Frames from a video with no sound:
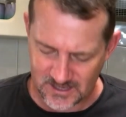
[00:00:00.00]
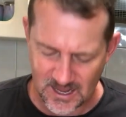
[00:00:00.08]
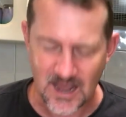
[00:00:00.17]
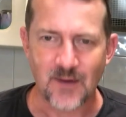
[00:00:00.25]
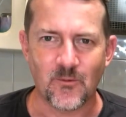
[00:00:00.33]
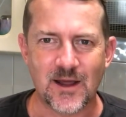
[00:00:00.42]

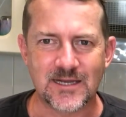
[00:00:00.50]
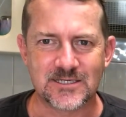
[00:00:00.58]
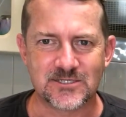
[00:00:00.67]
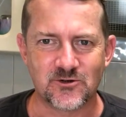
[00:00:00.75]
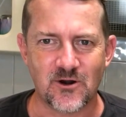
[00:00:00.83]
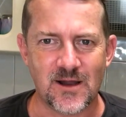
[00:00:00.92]
Can't wait to
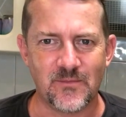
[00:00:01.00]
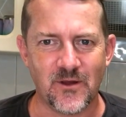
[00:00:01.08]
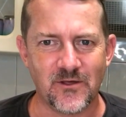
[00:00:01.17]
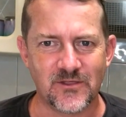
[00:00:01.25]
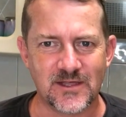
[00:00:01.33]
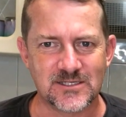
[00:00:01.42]
try
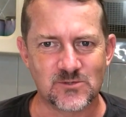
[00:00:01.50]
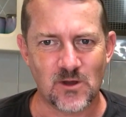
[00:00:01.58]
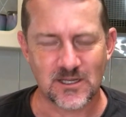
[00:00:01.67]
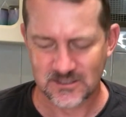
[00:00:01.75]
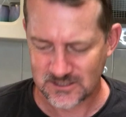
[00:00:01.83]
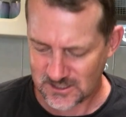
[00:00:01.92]
both these
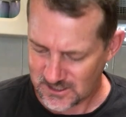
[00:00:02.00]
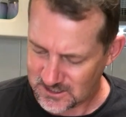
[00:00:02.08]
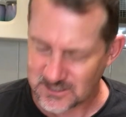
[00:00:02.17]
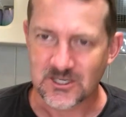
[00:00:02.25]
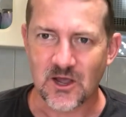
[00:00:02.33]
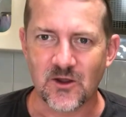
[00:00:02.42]
ones,
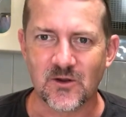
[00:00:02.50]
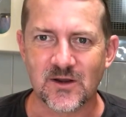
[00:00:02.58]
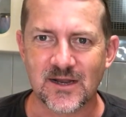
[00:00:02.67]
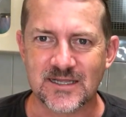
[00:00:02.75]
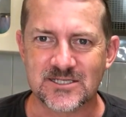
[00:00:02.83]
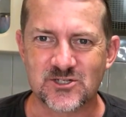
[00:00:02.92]
so
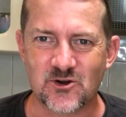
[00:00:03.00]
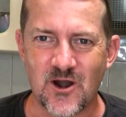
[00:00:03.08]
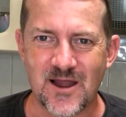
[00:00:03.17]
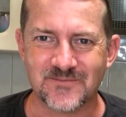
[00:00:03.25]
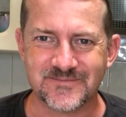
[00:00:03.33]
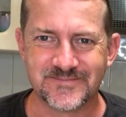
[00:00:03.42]
let's
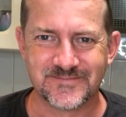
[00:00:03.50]
try them.